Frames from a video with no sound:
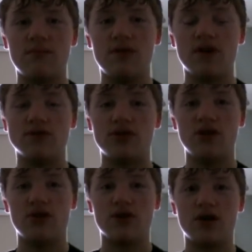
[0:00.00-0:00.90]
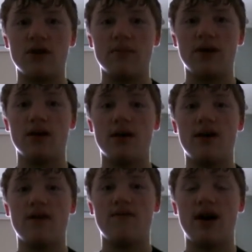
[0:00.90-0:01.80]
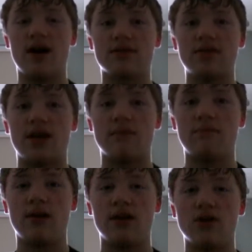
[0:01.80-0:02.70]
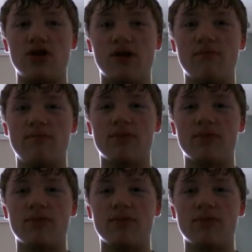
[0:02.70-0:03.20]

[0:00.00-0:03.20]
Yoshi, Kirby, Fox, and Pikachu.